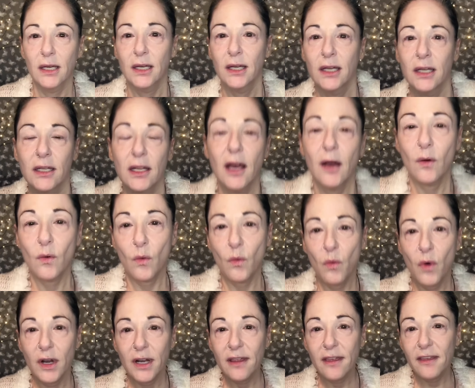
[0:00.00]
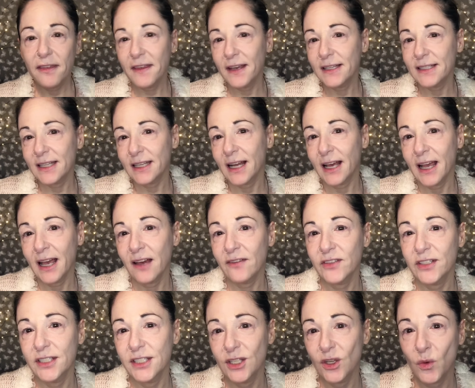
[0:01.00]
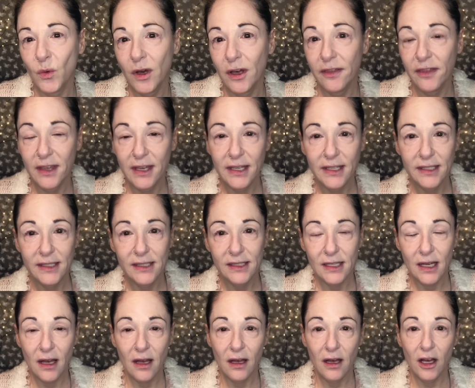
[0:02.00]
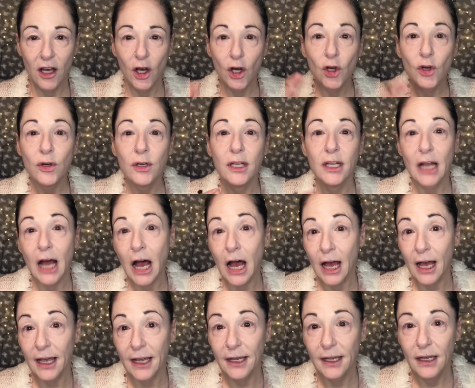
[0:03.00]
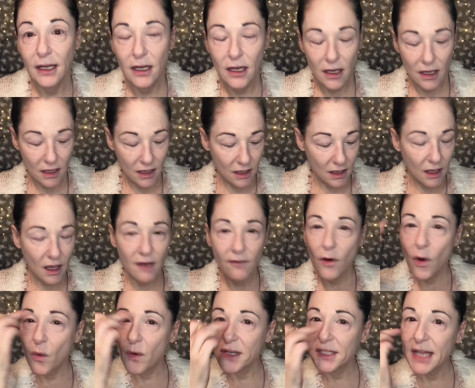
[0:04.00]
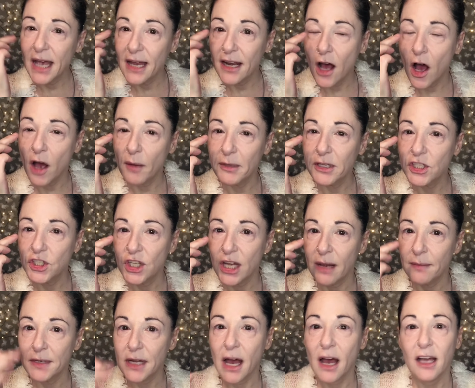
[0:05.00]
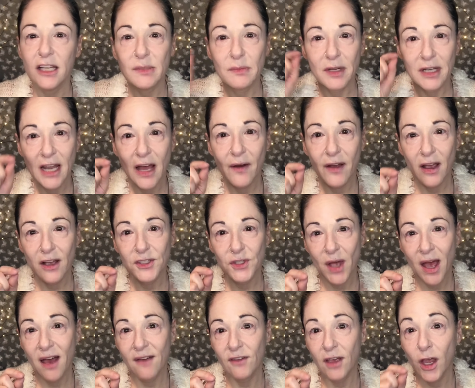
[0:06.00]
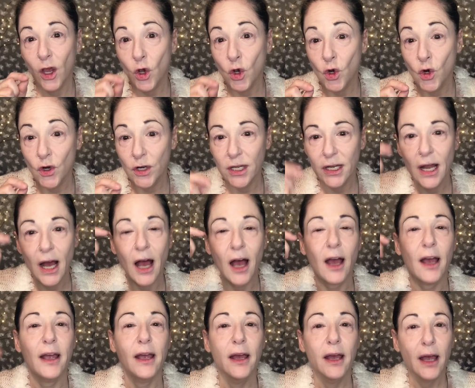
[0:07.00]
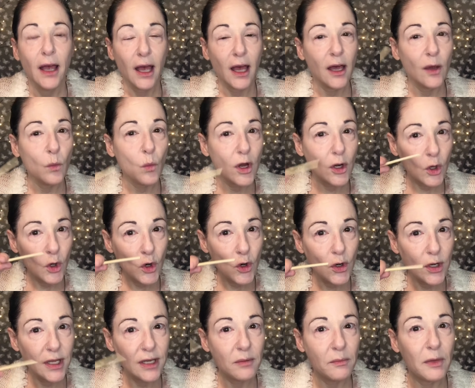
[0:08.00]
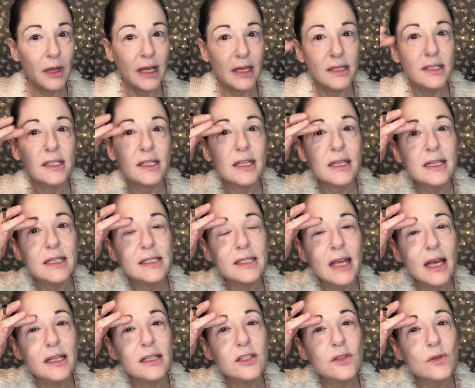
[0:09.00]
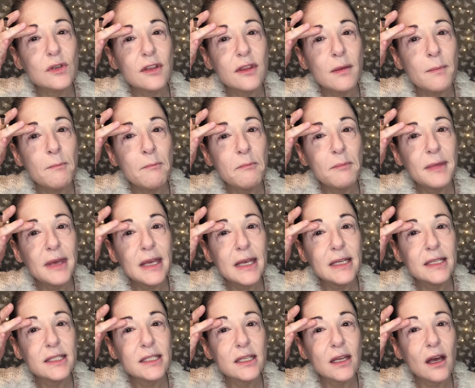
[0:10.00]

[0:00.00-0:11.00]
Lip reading: Now, one of the things that I have to deal with is a hooded eye. I've always had almond-shaped eyes, but now I also have a hooded eye. And what hooded means is that sort of the meat